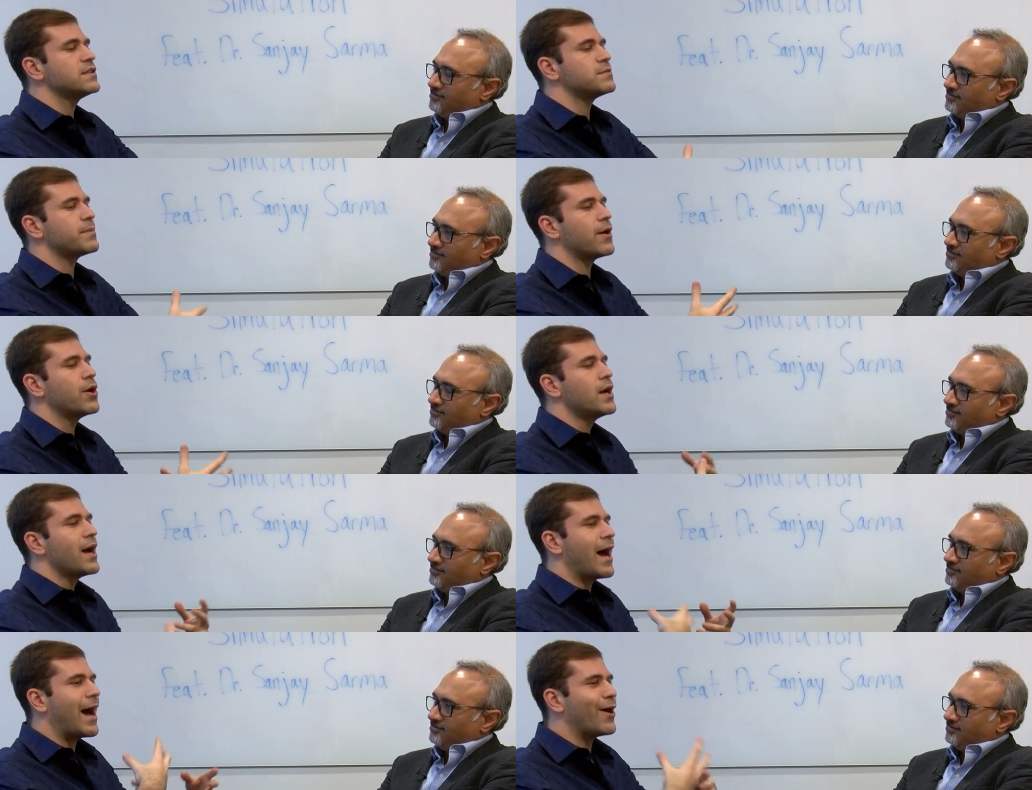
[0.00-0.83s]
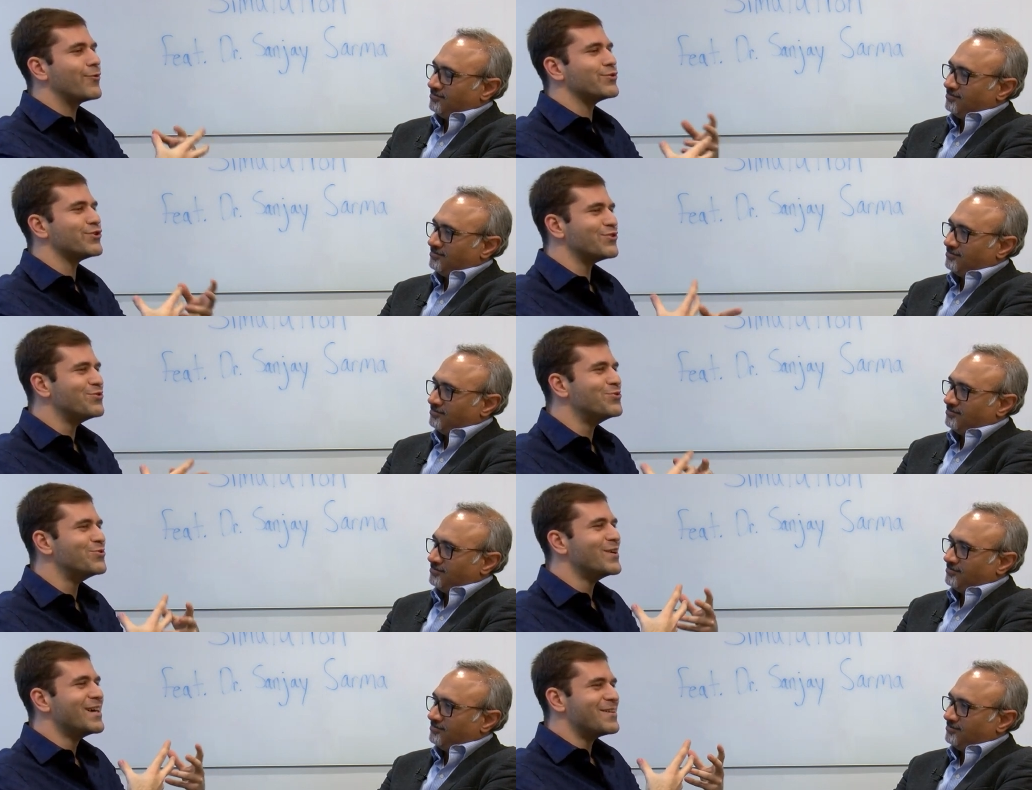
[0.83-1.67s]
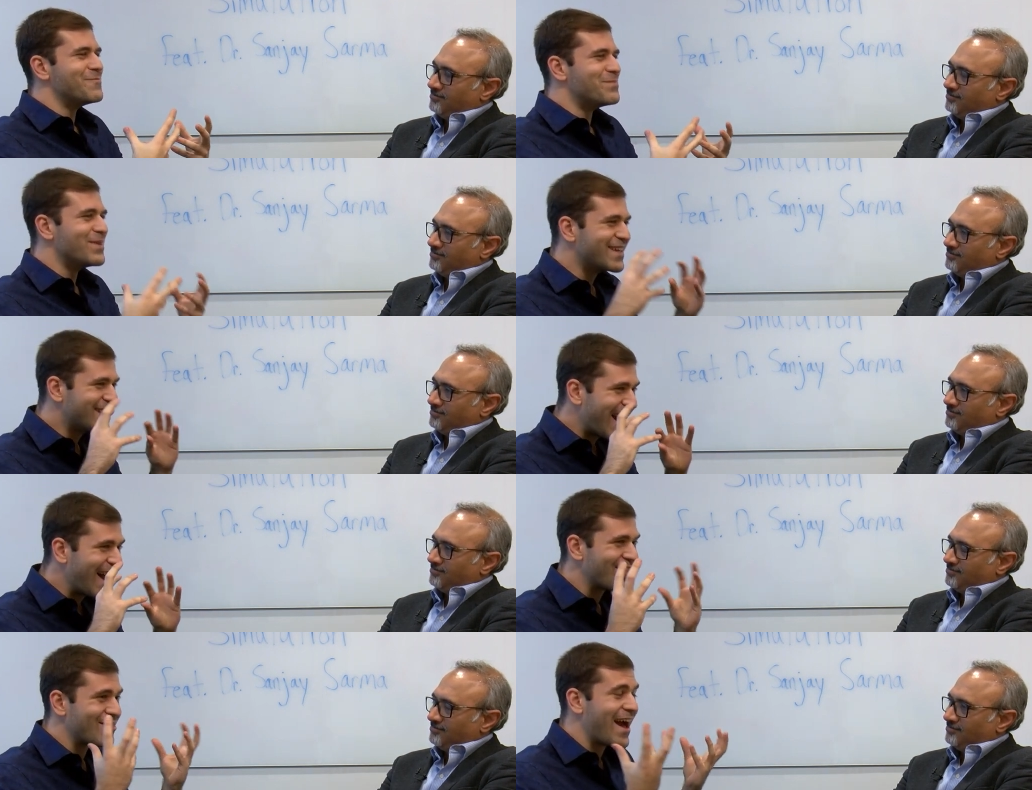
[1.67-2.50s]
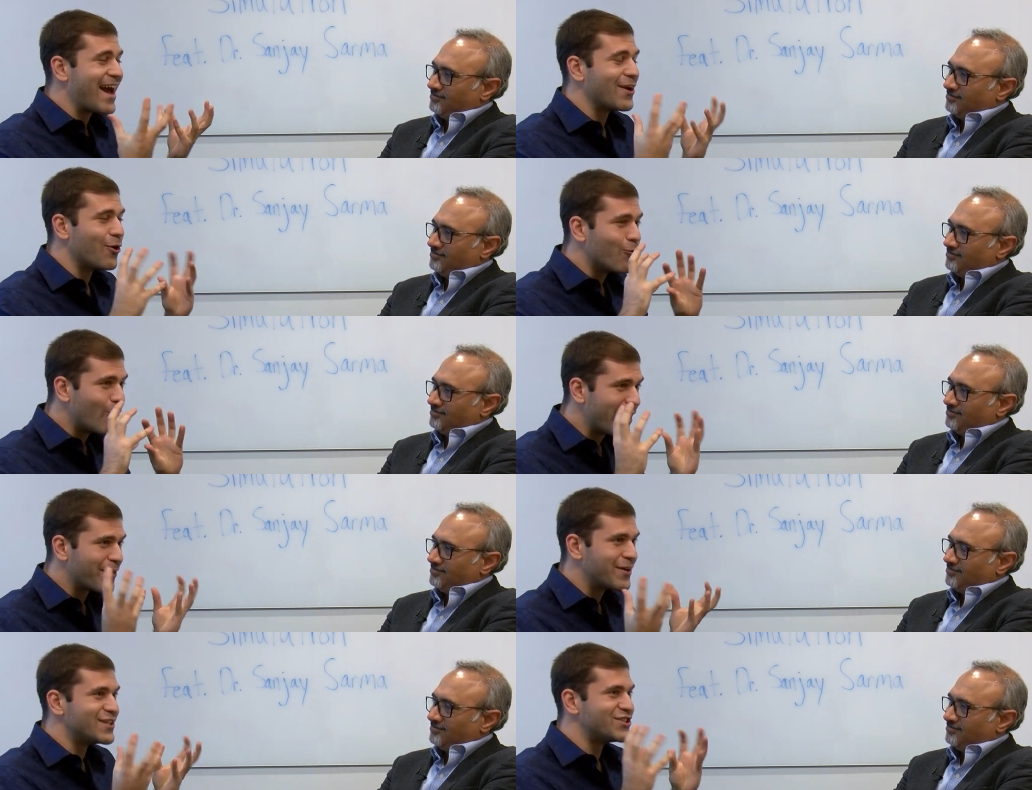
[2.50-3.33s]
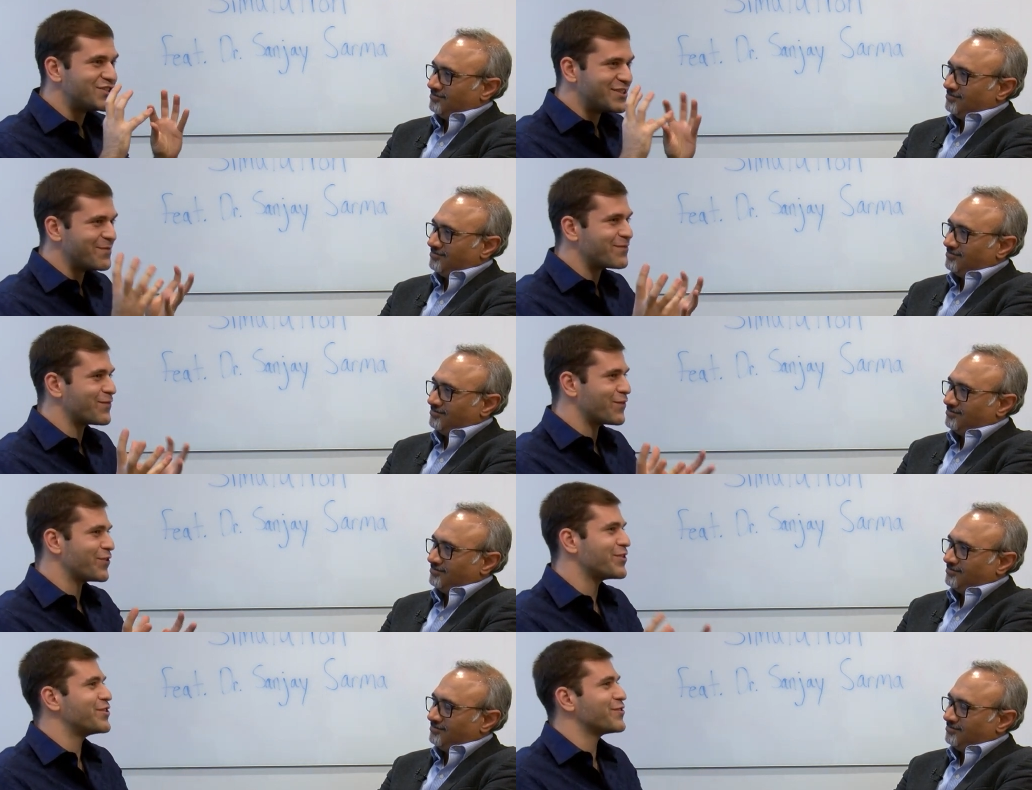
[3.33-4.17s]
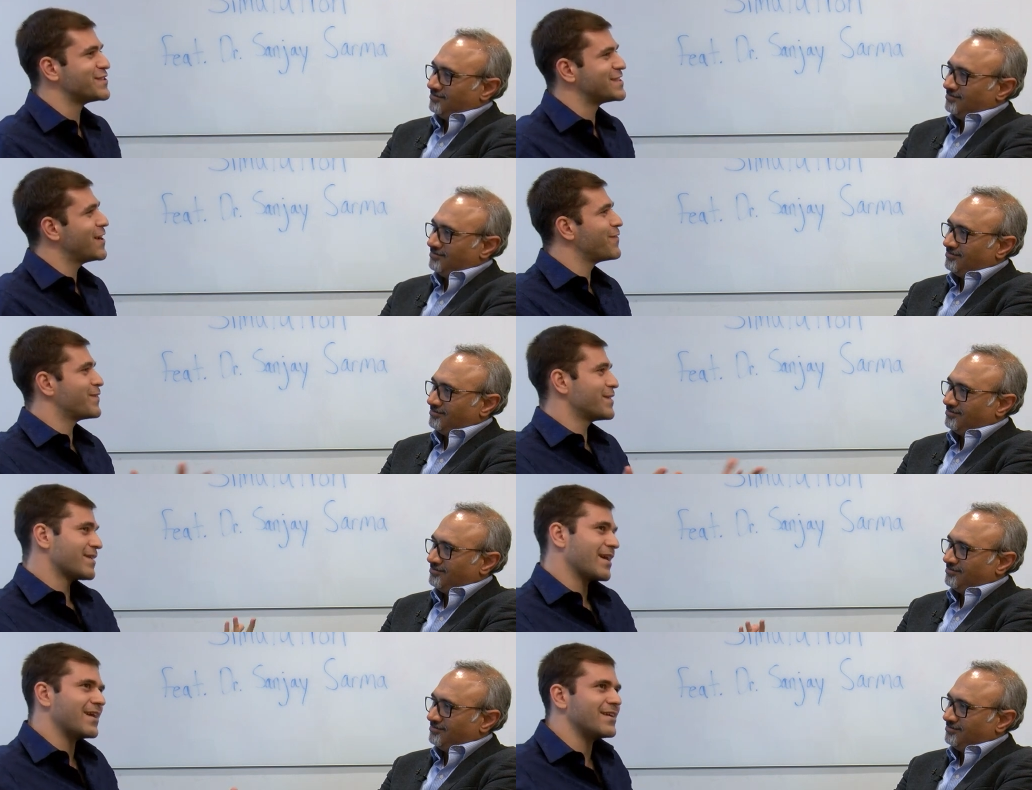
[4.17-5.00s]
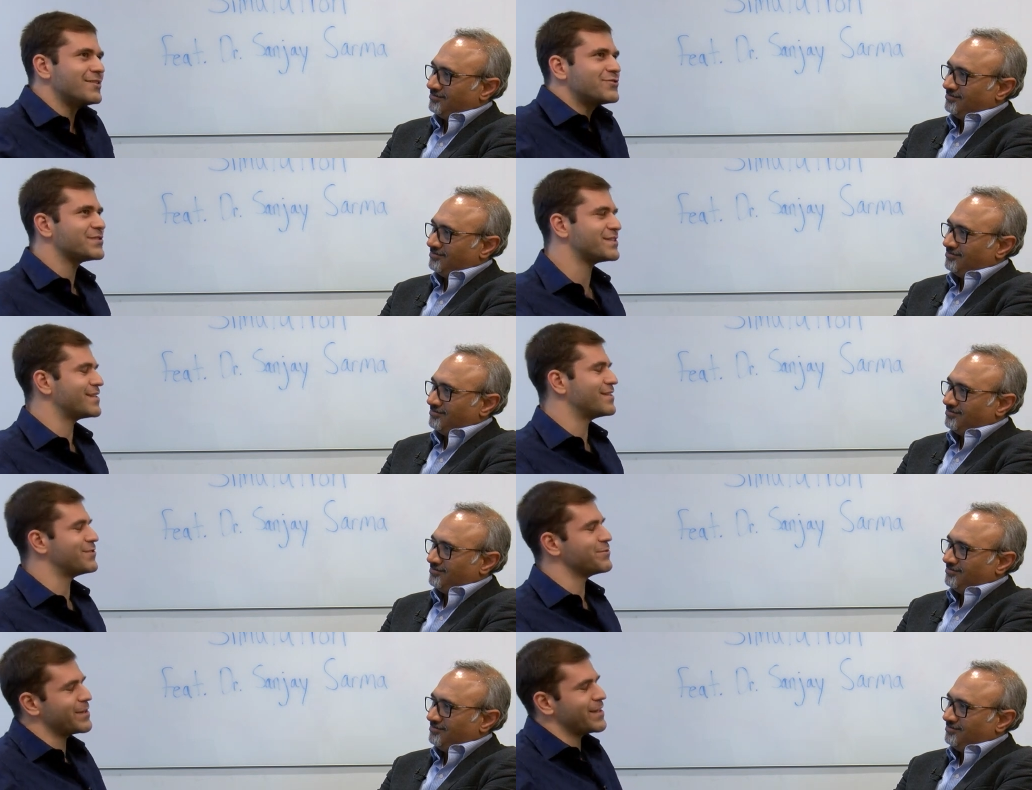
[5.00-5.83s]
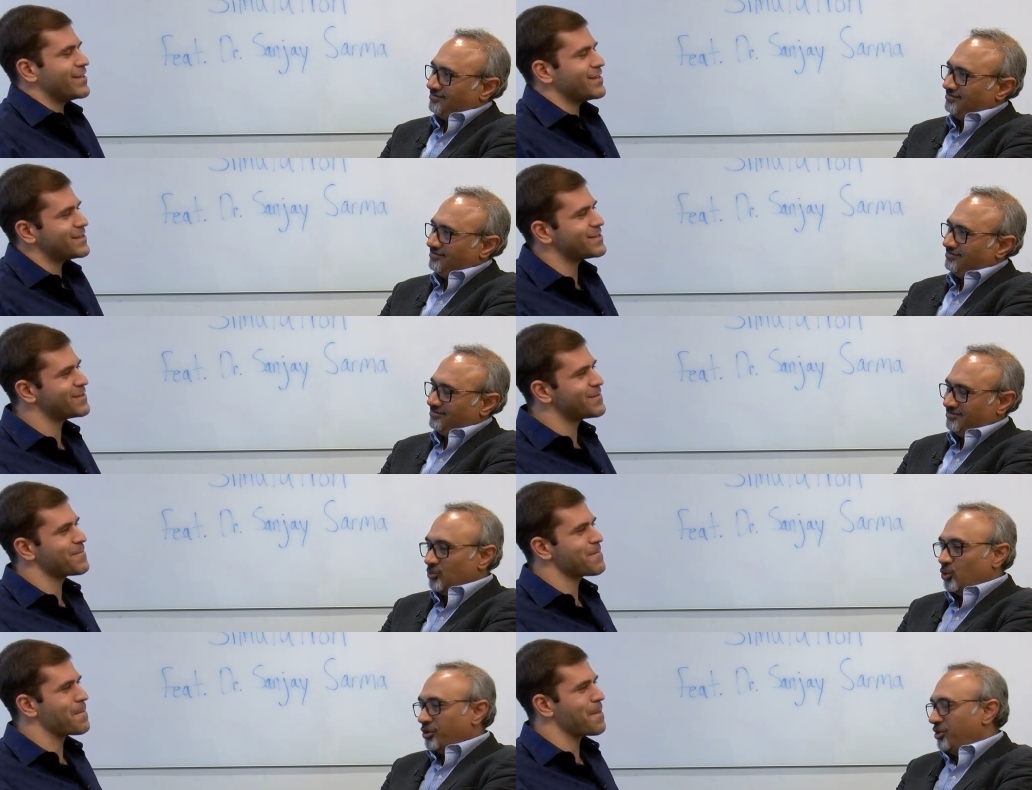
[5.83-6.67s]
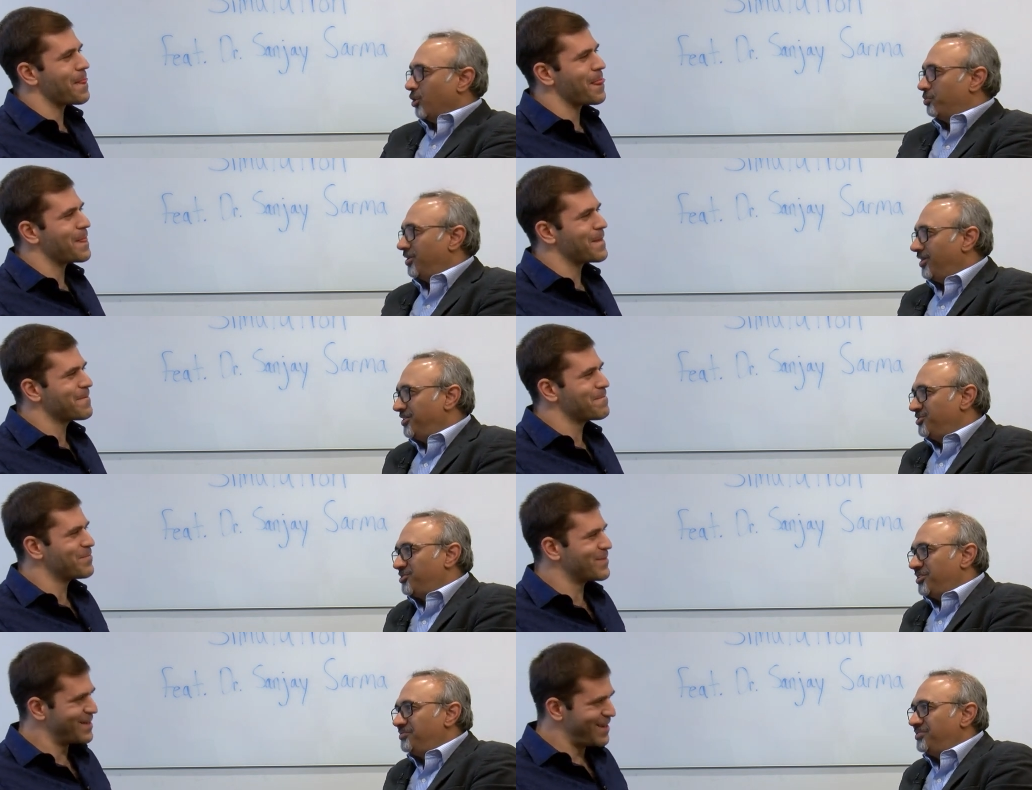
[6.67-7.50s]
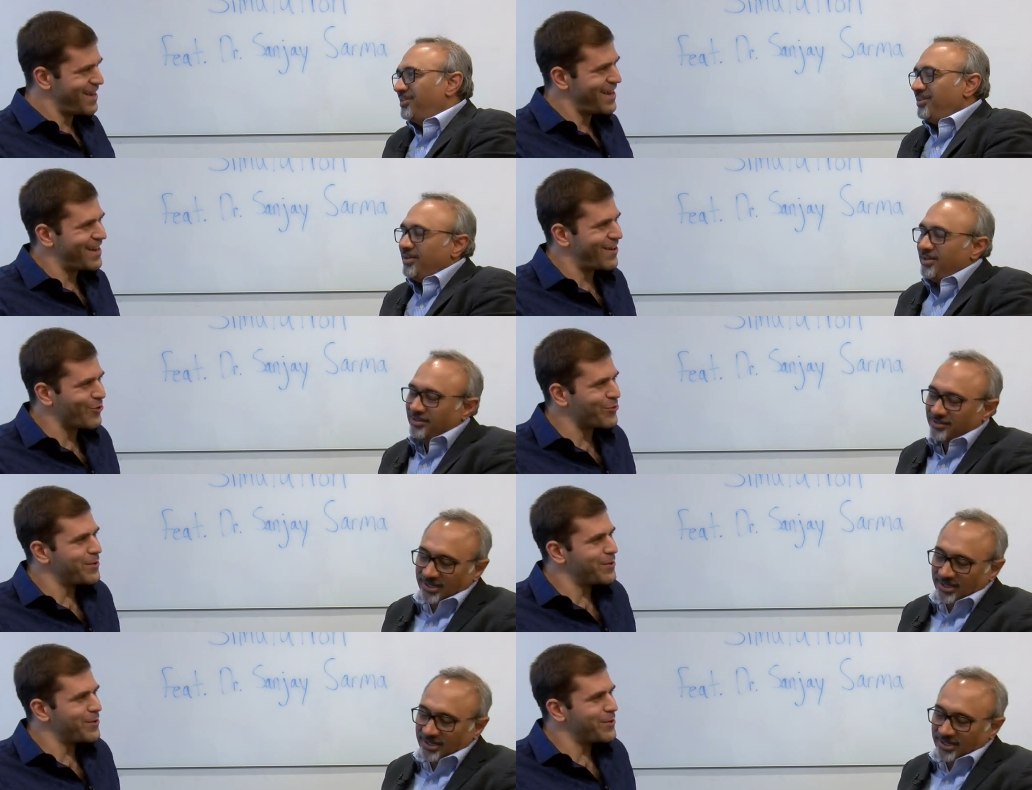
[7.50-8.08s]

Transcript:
Speaker 1: us about how you got that awareness shift for yourself and got interested in doing
Speaker 2: this. Doing the open learning stuff? Yeah, all
Speaker 1: the